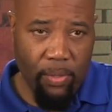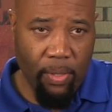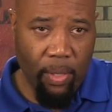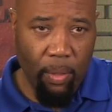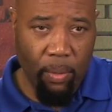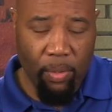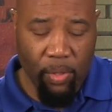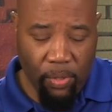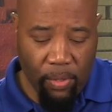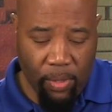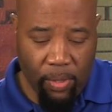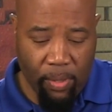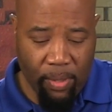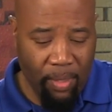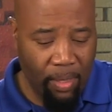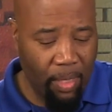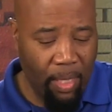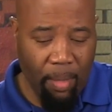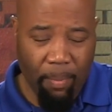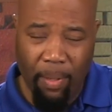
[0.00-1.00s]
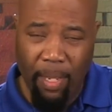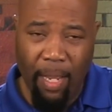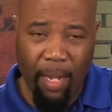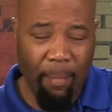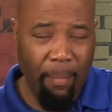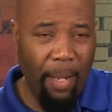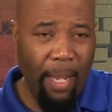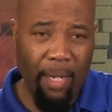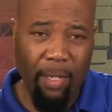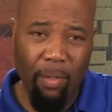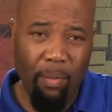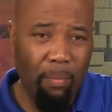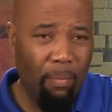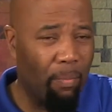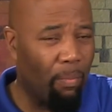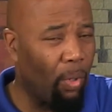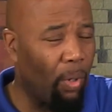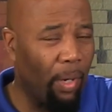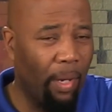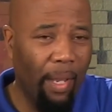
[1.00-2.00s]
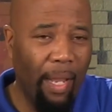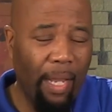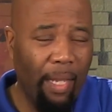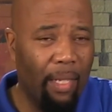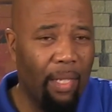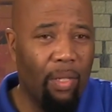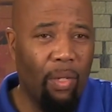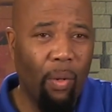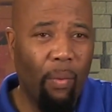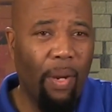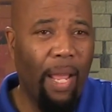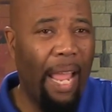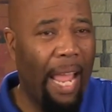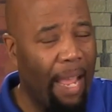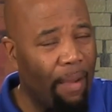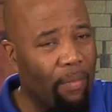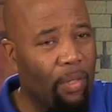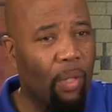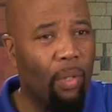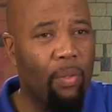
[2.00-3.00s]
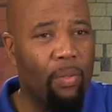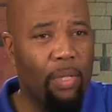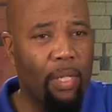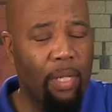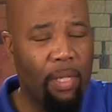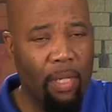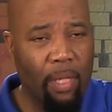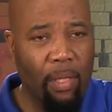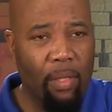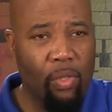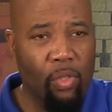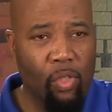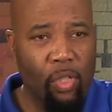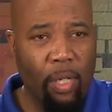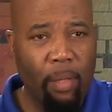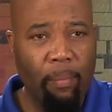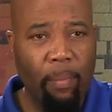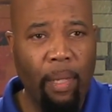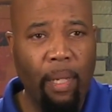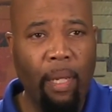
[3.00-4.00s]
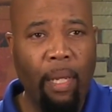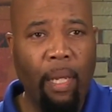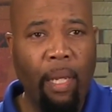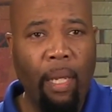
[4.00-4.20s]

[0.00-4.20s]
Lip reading: So just keep that in mind. You more than likely don't have to go to the dealership,